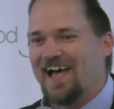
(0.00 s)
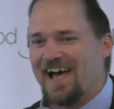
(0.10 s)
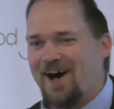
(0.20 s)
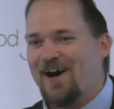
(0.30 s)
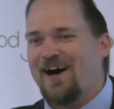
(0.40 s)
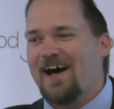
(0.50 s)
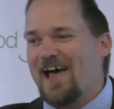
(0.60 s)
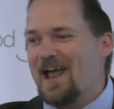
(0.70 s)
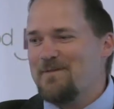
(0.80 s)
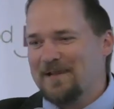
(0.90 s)
Oh,
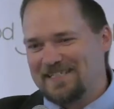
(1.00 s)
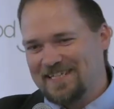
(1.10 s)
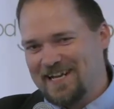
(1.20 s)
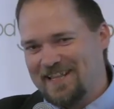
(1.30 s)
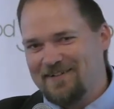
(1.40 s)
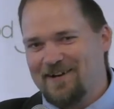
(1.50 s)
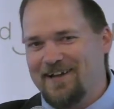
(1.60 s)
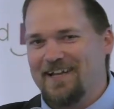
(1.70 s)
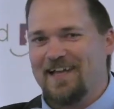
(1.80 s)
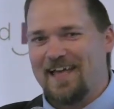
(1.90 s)
and I missed another
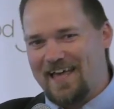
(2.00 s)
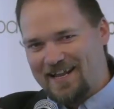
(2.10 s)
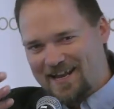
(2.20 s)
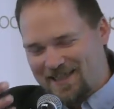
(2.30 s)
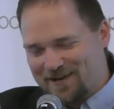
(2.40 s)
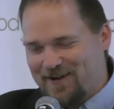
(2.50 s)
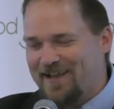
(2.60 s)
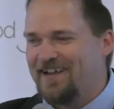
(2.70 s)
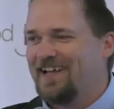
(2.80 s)
one, and another one.